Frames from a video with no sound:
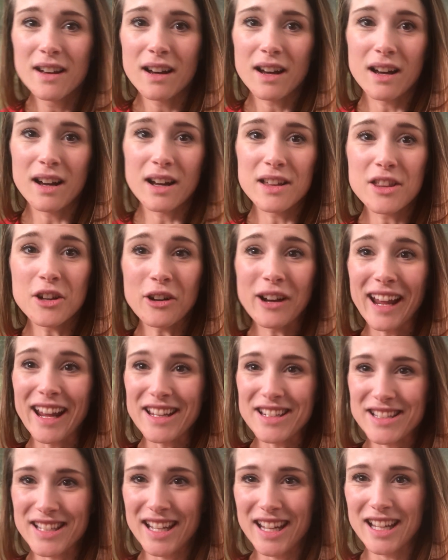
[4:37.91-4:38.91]
There
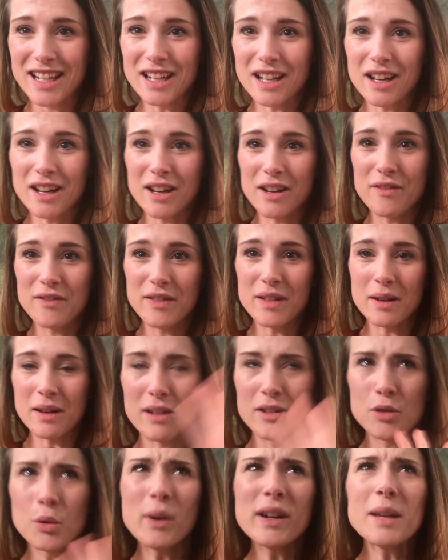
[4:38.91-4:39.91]
are
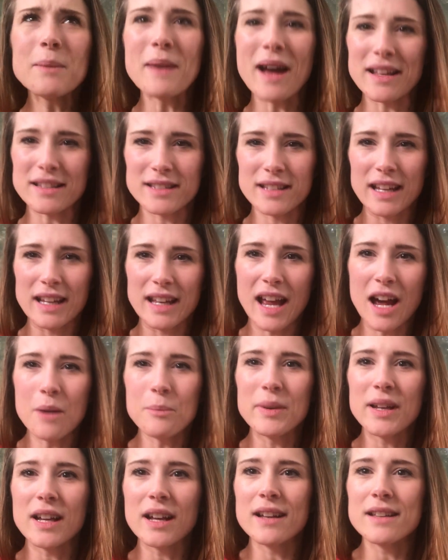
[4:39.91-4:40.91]
20 mats laid out
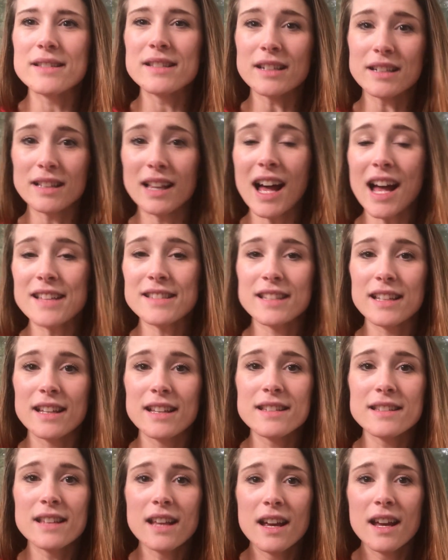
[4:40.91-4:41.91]
because the
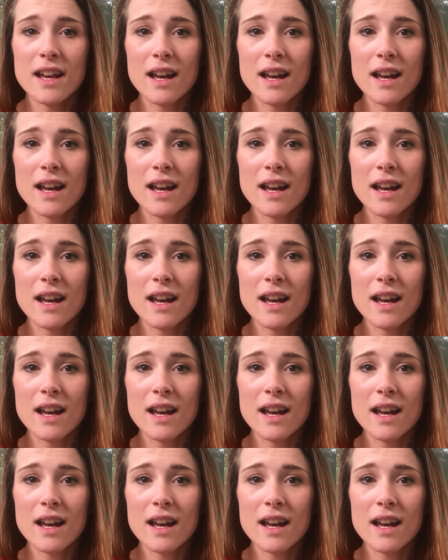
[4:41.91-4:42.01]
classes